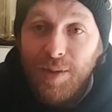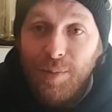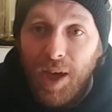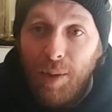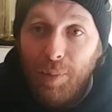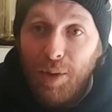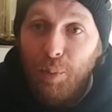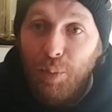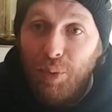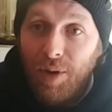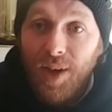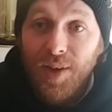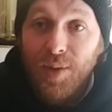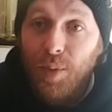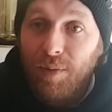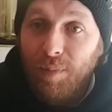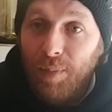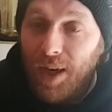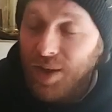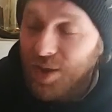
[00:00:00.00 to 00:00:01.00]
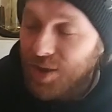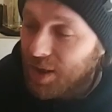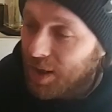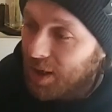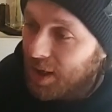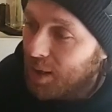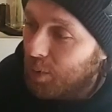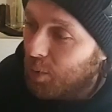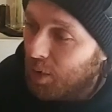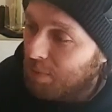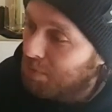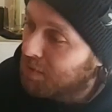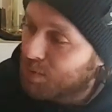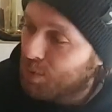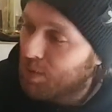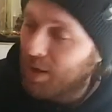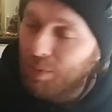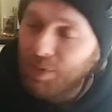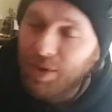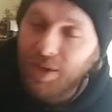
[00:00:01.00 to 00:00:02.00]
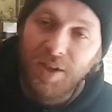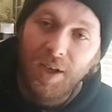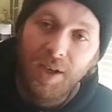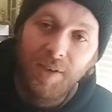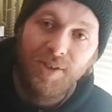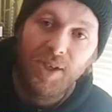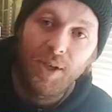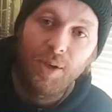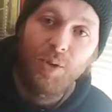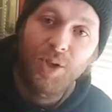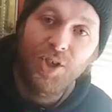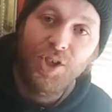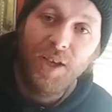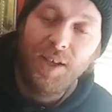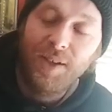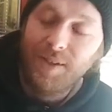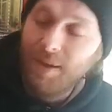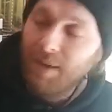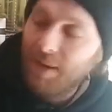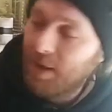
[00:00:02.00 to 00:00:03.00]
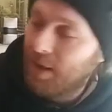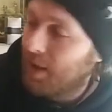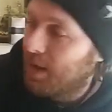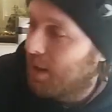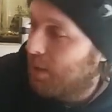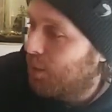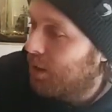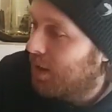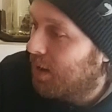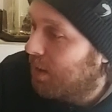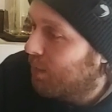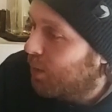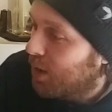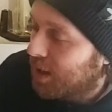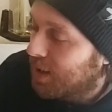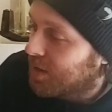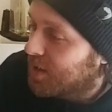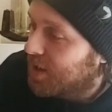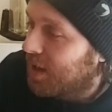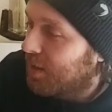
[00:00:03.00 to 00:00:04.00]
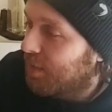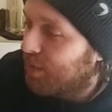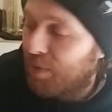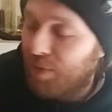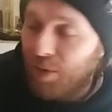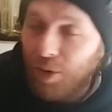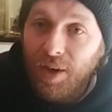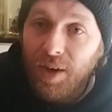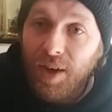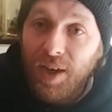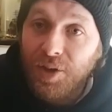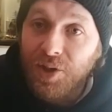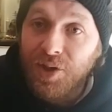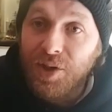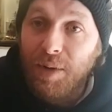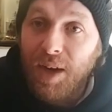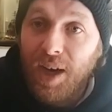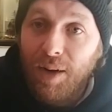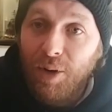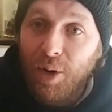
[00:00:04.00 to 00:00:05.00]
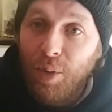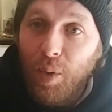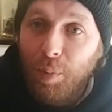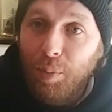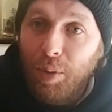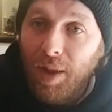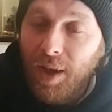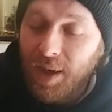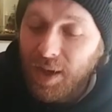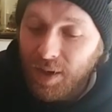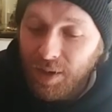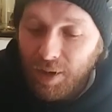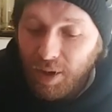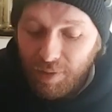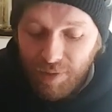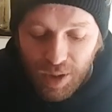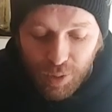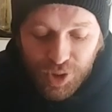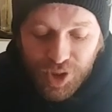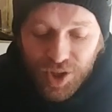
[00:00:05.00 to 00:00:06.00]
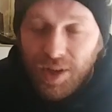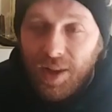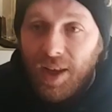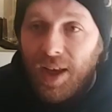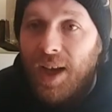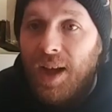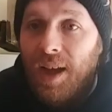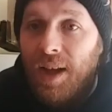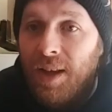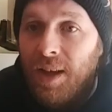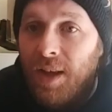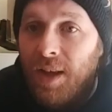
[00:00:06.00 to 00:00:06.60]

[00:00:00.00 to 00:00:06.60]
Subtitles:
I'm impressed we've managed to keep one, because we don't deserve to. We're shit. We concede for fun, and it doesn't matter who we're playing or how shit they are.